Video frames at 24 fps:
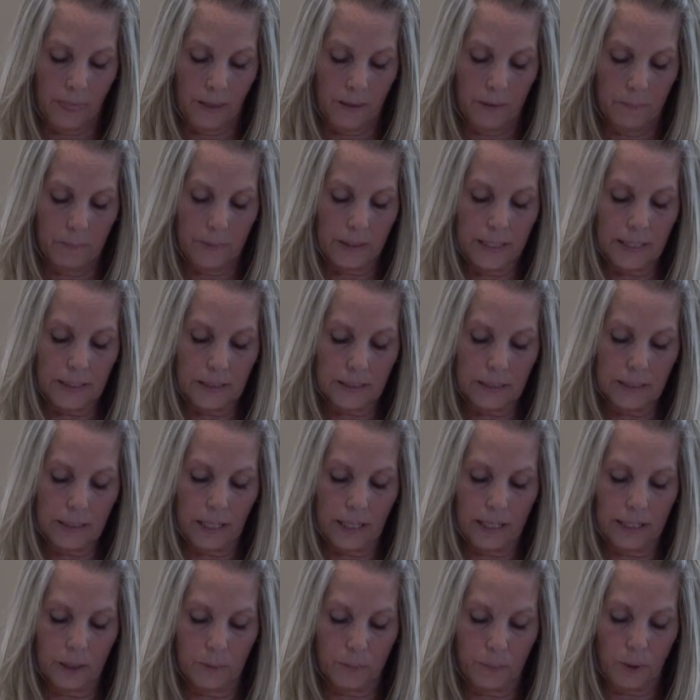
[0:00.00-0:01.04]
Being
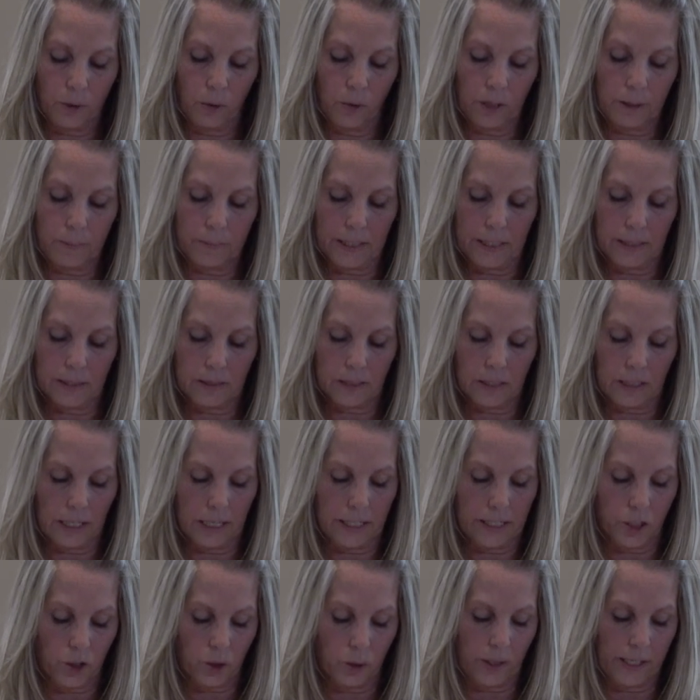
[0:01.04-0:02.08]
denied employment,
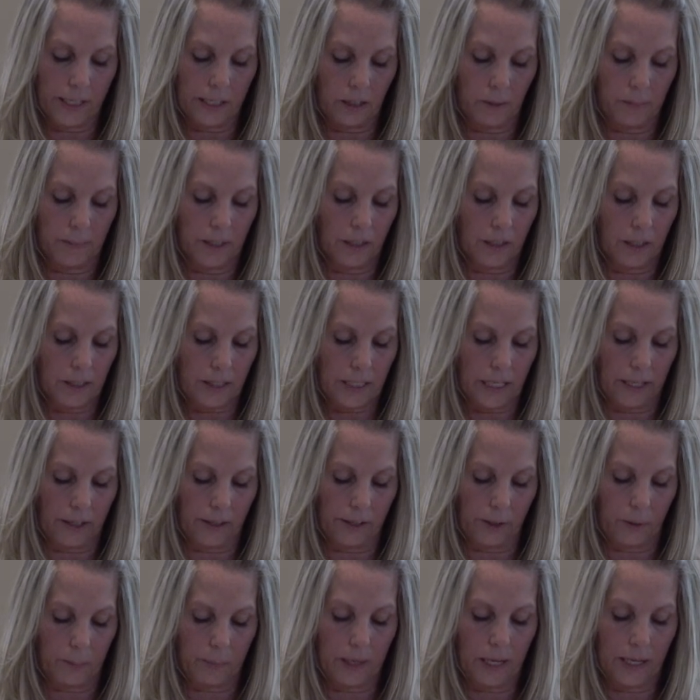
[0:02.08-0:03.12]
denied joining the
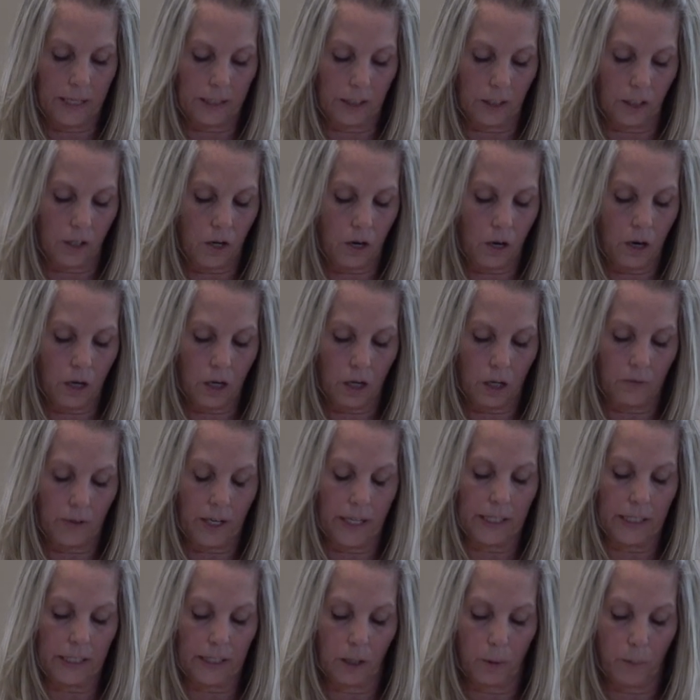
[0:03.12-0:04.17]
military, or buying a car or
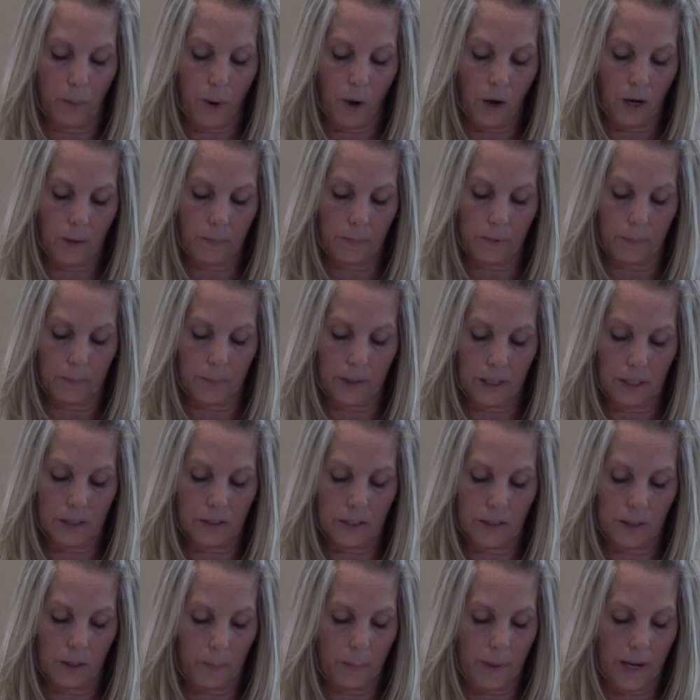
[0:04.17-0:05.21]
renting an apartment because
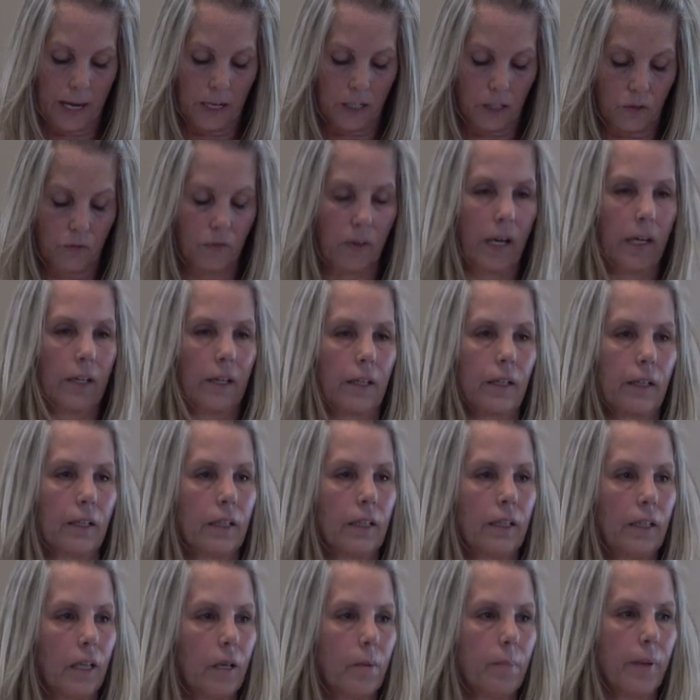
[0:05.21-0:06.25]
of their past record
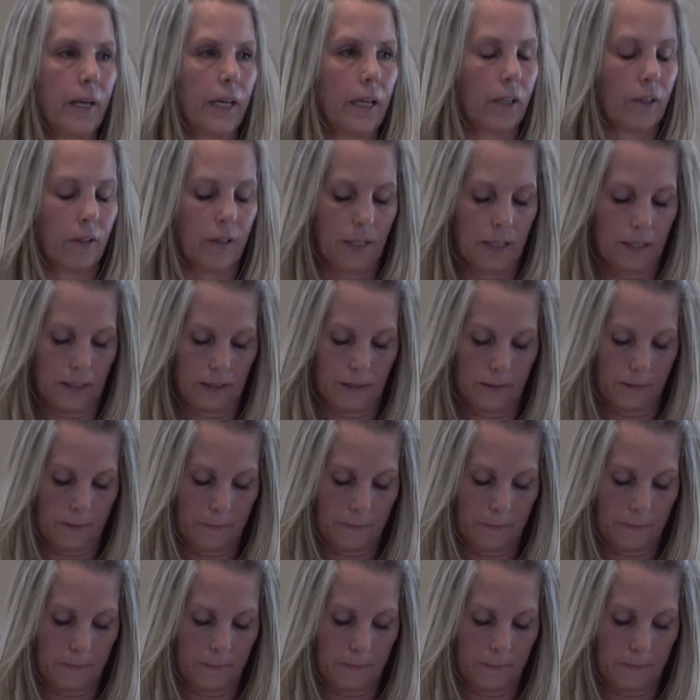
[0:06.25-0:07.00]
and bad credit.